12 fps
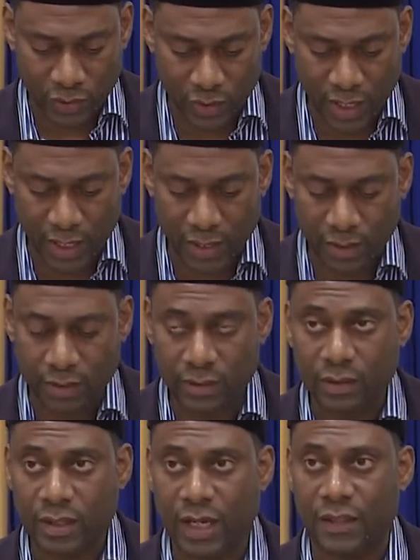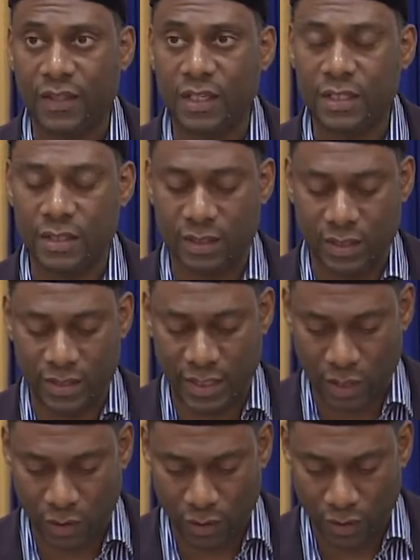today at this
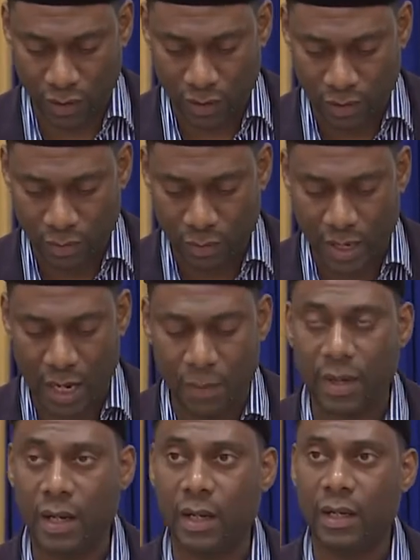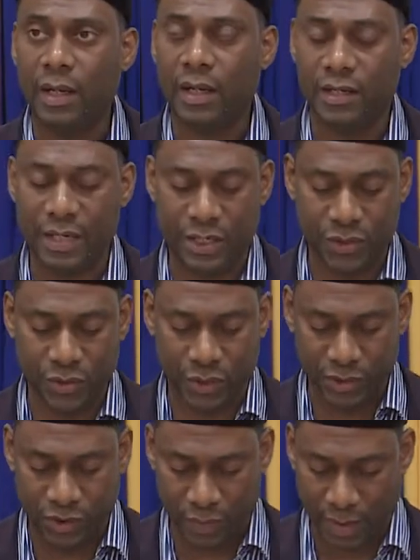second PAAMA National
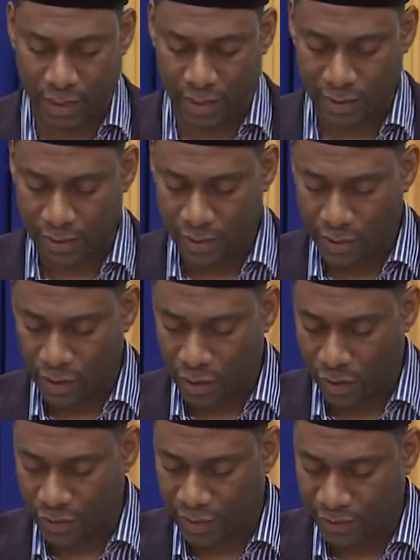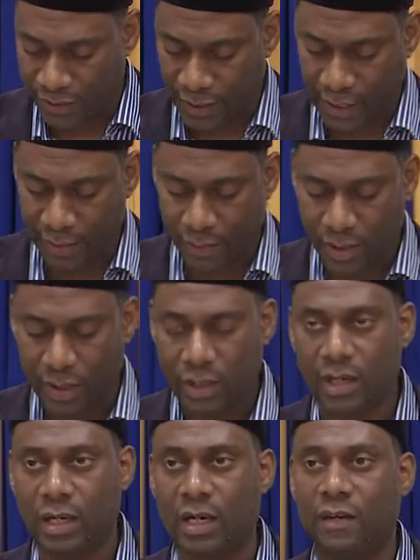Ijtima on the theme
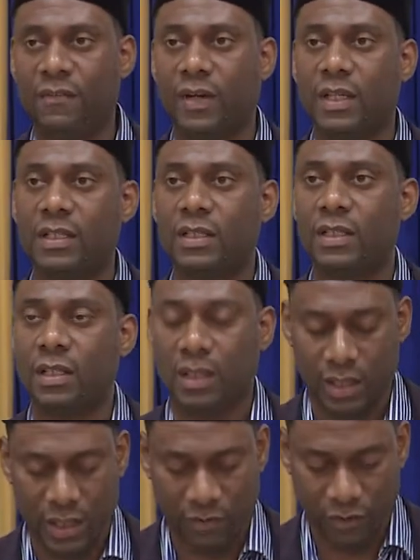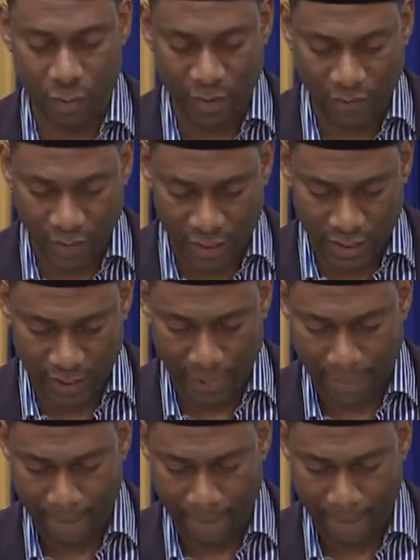Khilafat the Rope of Allah.